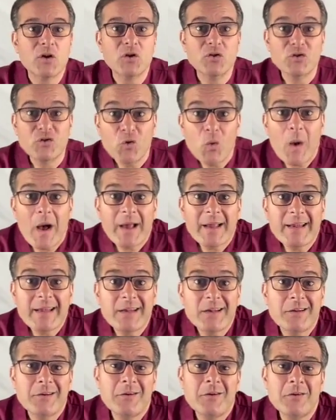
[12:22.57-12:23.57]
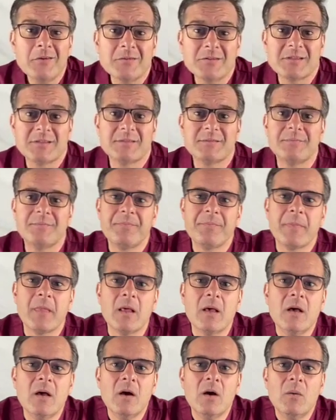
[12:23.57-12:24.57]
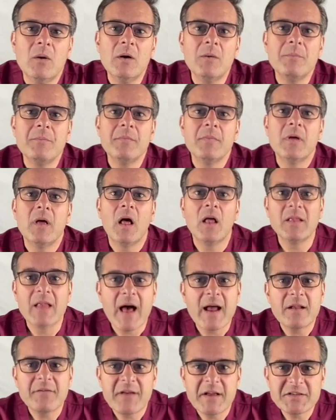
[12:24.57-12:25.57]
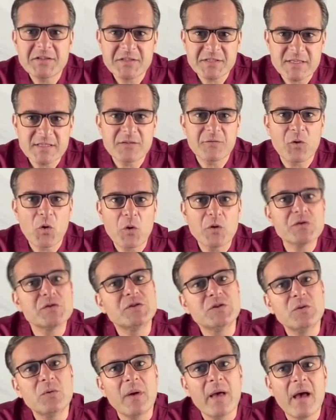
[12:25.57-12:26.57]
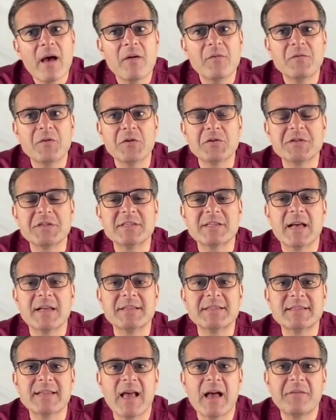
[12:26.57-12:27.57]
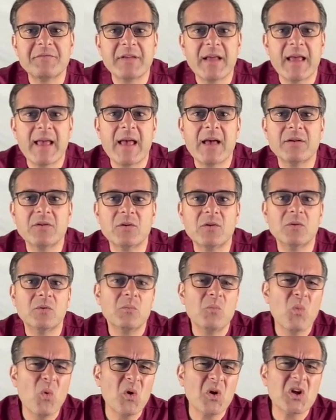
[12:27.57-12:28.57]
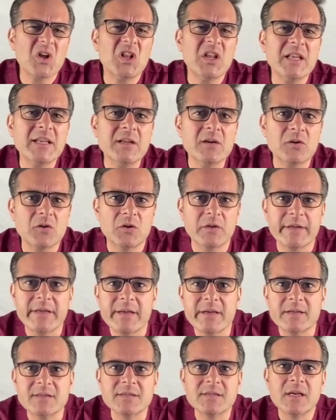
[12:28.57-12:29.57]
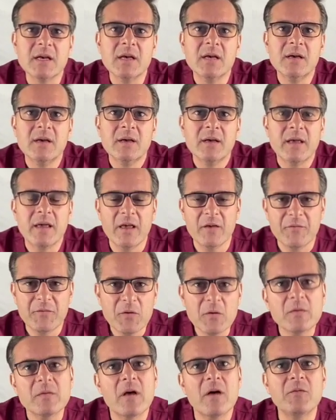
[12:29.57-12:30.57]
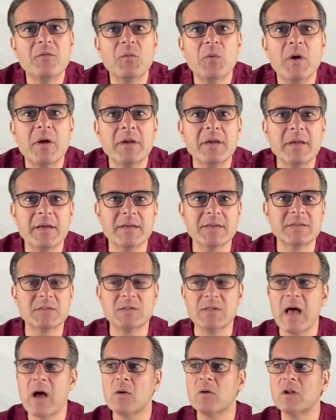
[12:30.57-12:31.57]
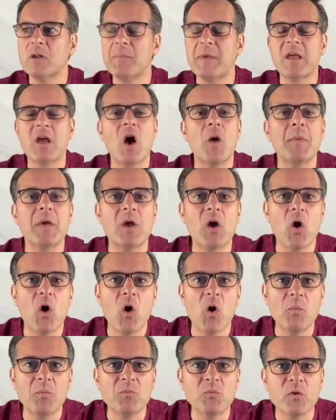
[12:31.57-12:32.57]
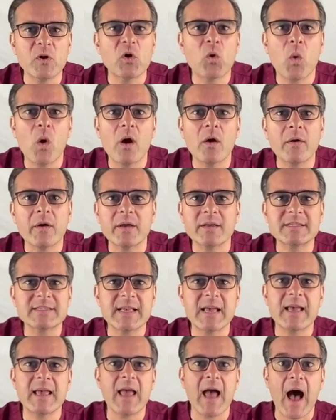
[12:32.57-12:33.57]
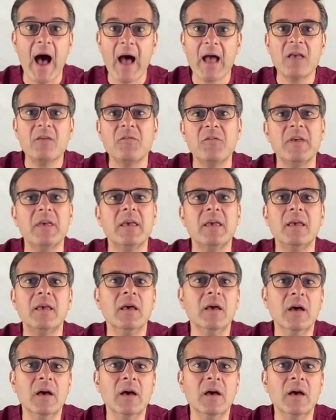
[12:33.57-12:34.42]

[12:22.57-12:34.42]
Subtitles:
do I need a nurse? Well, a lot of agencies, of course, do have nurses on staff to handle more clinical needs. If your loved one is now going to be coming home requiring, say, IV